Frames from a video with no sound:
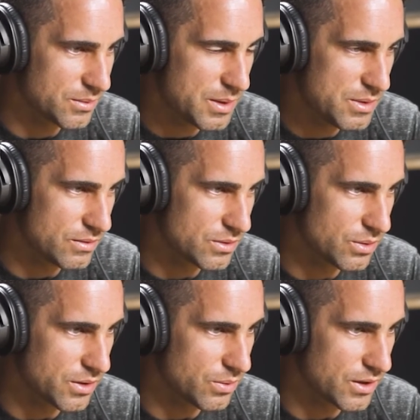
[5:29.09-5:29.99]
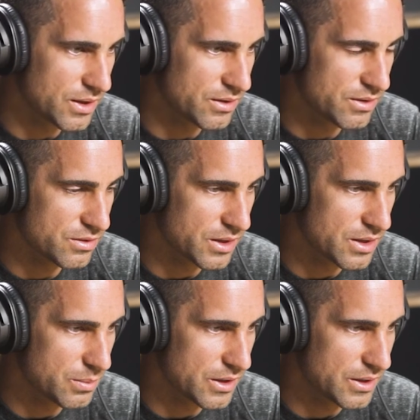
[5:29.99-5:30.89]
maybe even 21, I
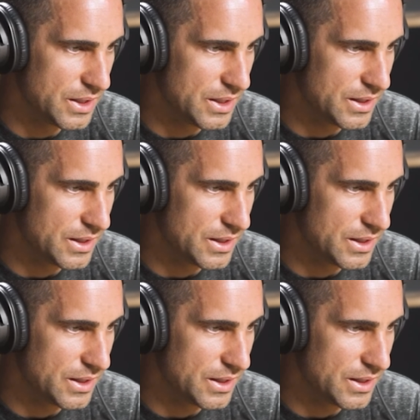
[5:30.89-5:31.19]
forget, but